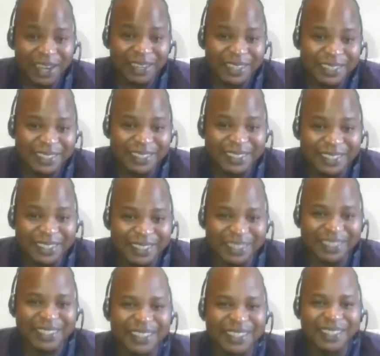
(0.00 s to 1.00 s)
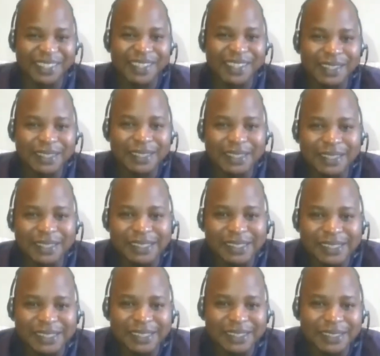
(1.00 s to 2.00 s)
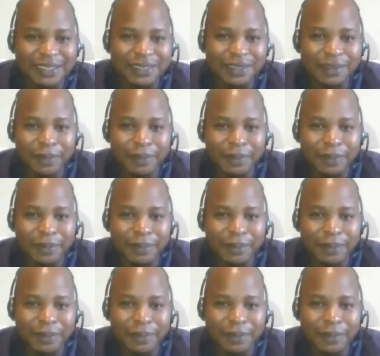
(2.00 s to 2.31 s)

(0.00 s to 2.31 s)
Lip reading: know, um, yeah, as a teacher. Yeah. So I studied education. So I studied education. So I studied BA in education, which is Bachelor of Arts in Education. Wow, as a teacher.